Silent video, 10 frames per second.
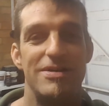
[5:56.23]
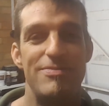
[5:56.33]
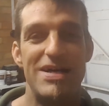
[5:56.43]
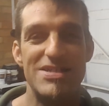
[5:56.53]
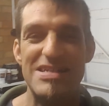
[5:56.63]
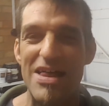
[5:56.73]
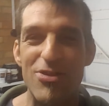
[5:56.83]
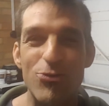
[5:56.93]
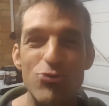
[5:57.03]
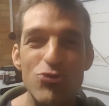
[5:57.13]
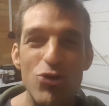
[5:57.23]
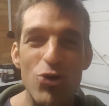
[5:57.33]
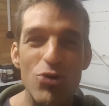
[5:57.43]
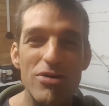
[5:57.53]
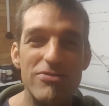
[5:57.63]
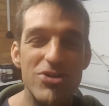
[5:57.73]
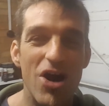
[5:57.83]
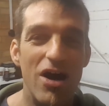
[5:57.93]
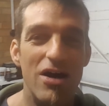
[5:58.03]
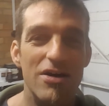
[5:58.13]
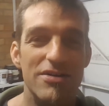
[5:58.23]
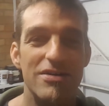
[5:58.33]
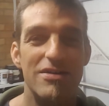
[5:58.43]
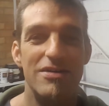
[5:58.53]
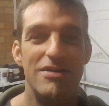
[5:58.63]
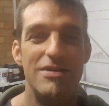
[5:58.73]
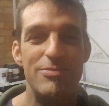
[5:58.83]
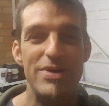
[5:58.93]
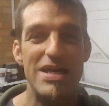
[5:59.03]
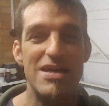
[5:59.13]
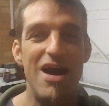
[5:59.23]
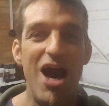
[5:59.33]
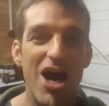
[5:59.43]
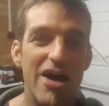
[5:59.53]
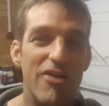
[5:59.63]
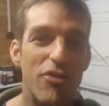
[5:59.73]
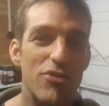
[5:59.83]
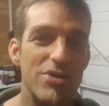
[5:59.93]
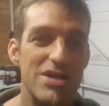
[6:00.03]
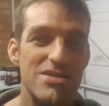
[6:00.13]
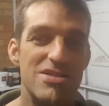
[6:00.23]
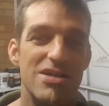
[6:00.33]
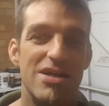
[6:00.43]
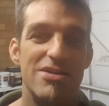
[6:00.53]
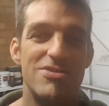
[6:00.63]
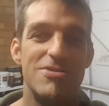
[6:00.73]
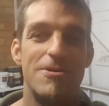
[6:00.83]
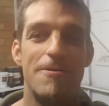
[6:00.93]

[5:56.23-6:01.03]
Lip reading: Imagine that, the roar of God being heard through his church.